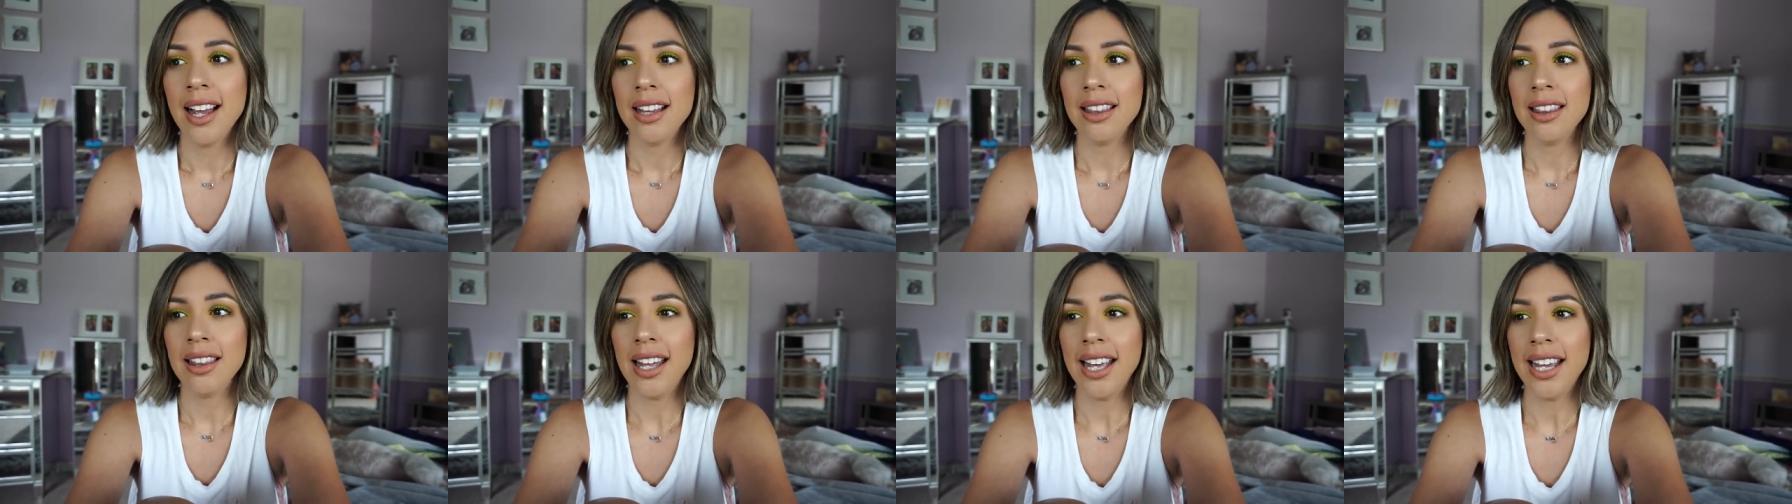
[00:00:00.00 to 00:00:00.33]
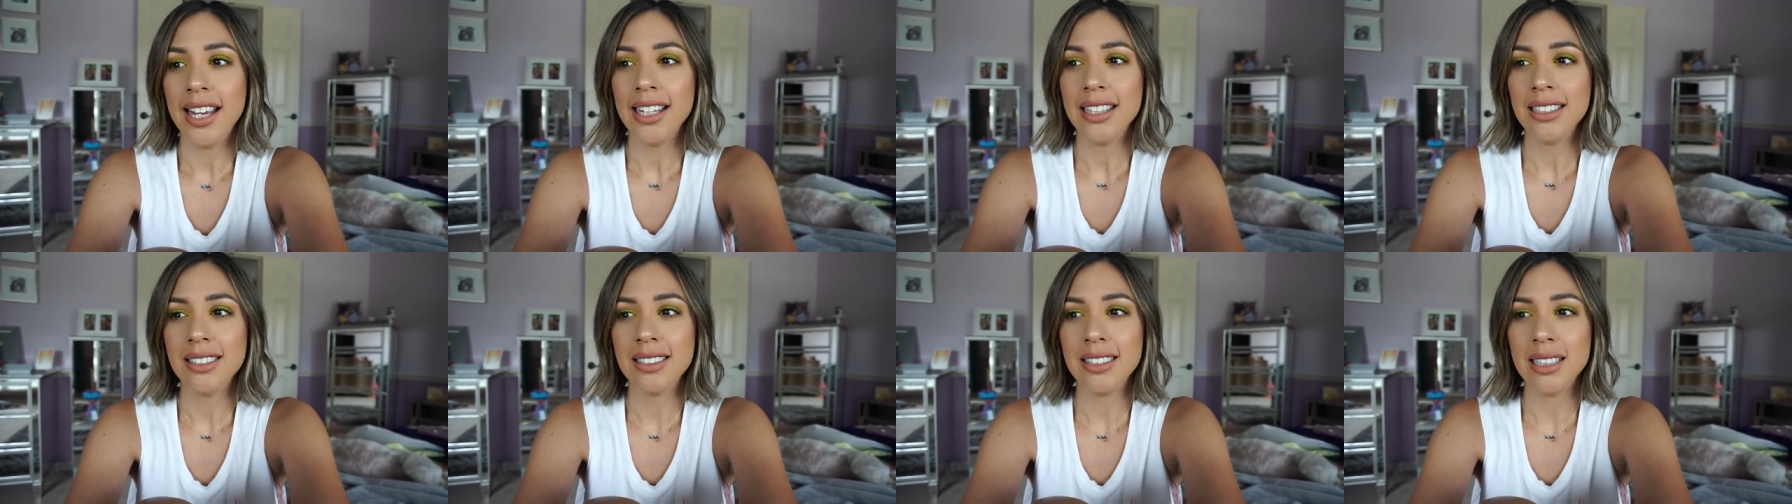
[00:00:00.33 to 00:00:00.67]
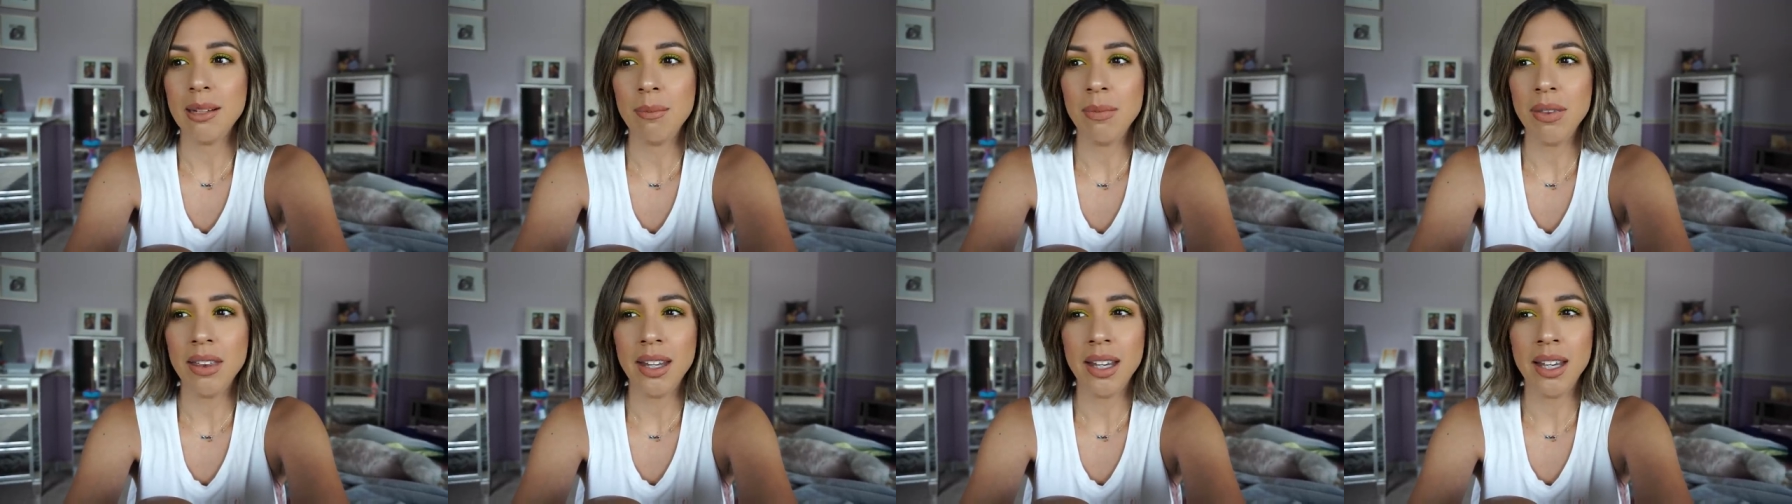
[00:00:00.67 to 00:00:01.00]
like
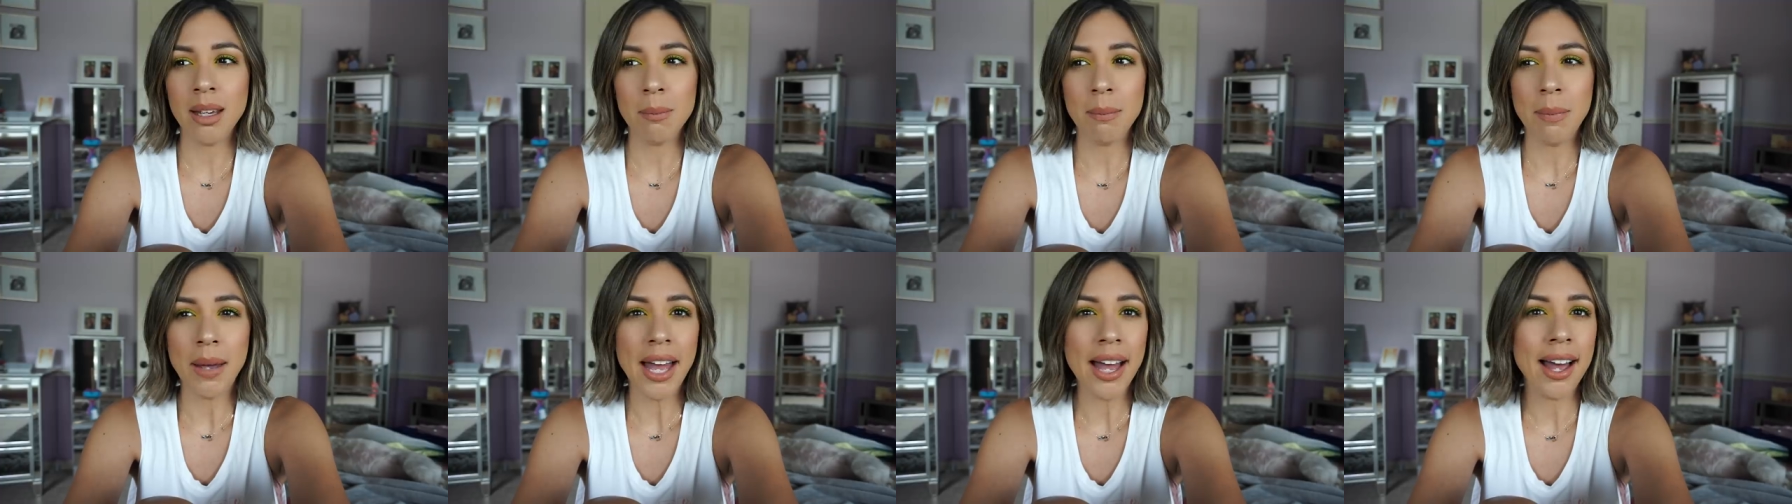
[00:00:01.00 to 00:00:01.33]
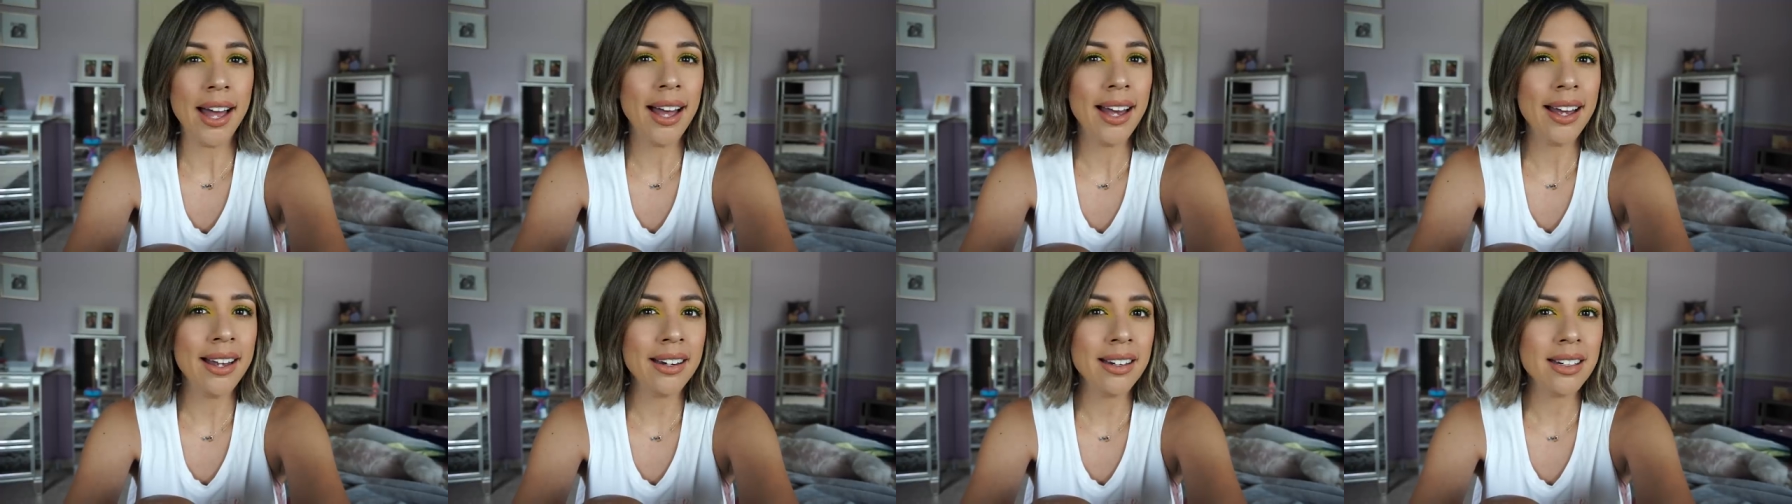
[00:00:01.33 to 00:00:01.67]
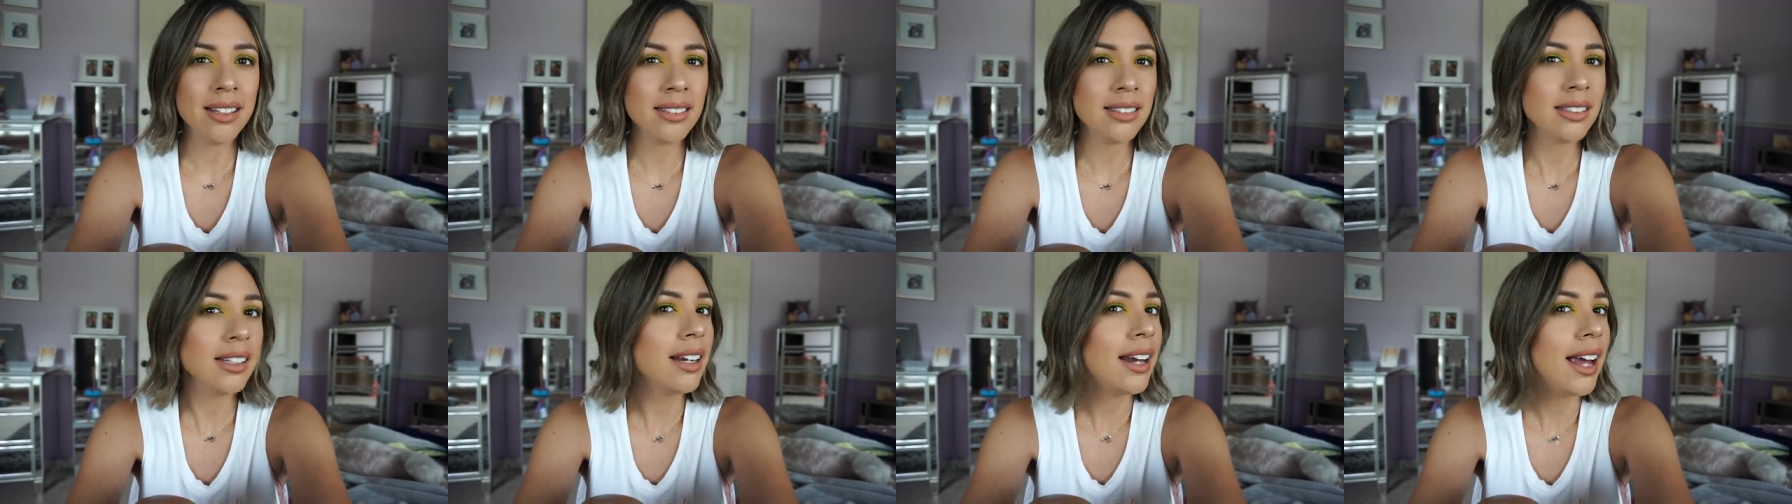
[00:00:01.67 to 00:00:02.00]
something bad
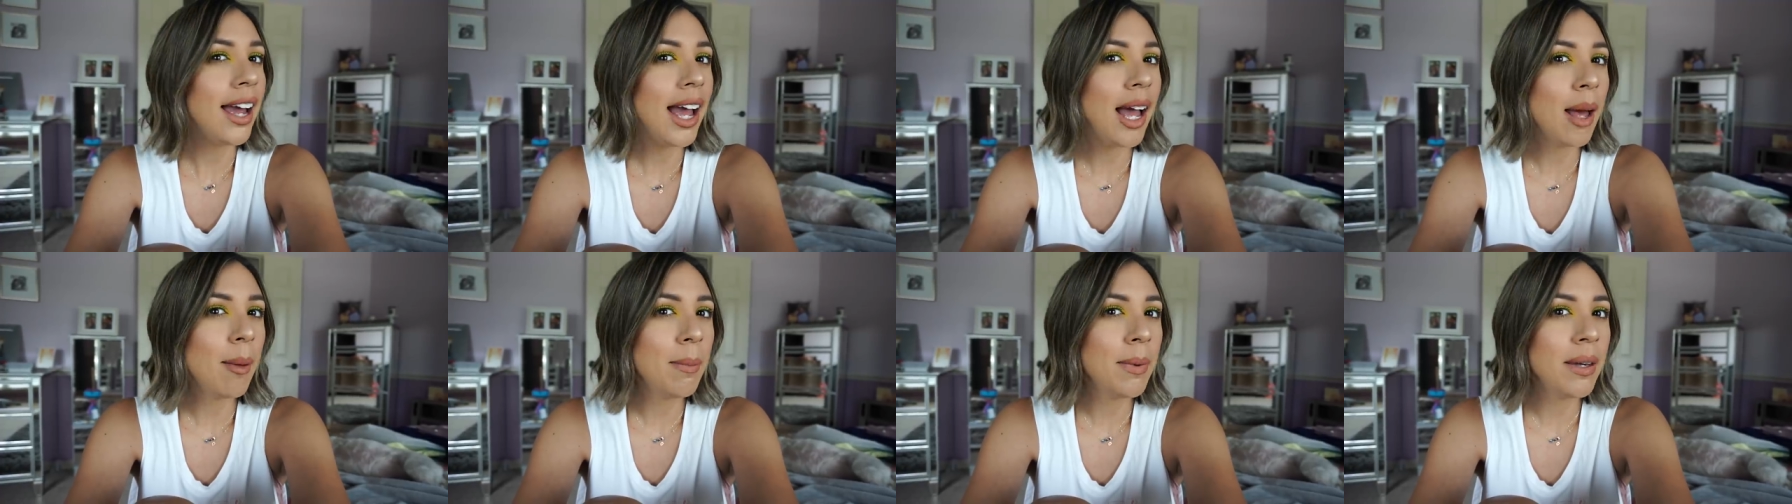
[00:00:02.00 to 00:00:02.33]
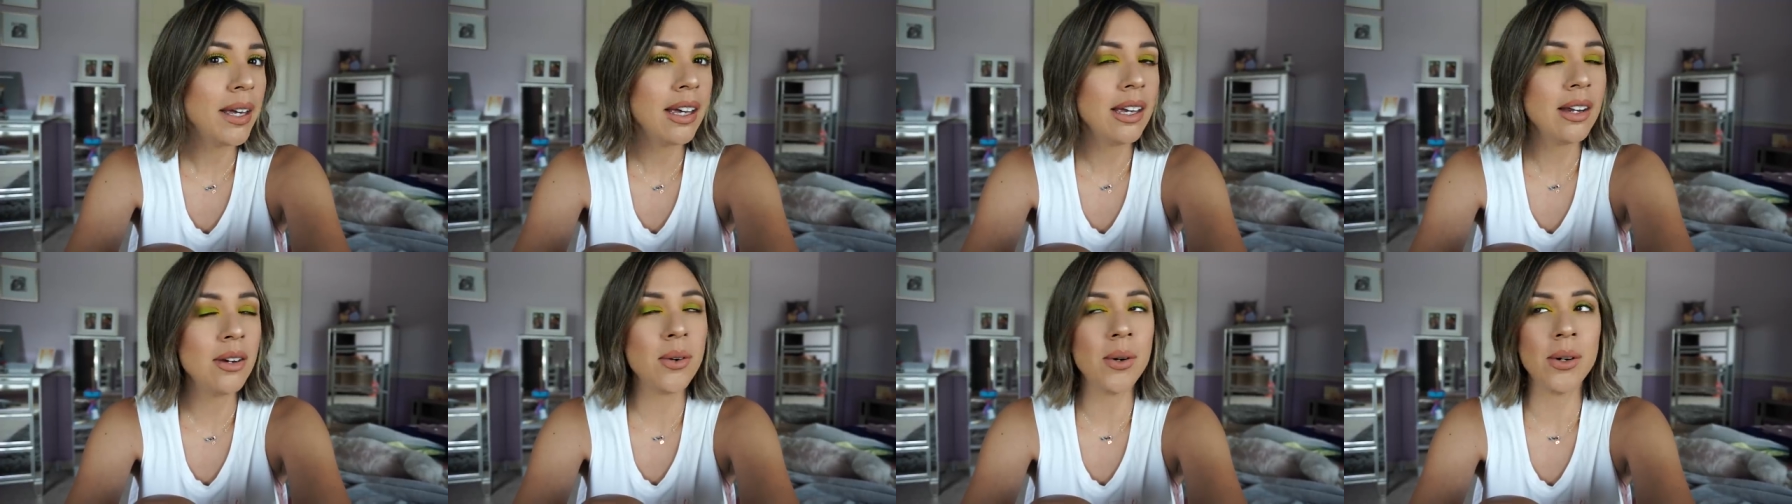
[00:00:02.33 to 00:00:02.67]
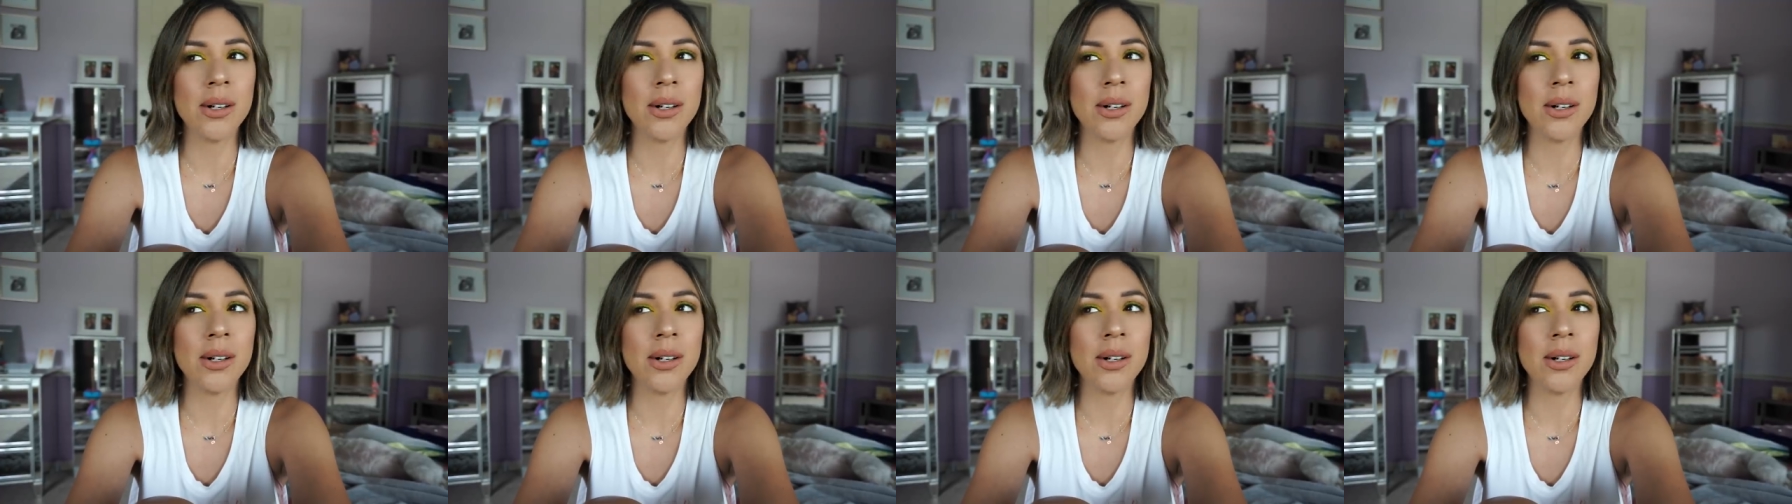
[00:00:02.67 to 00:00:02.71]
is gonna happen,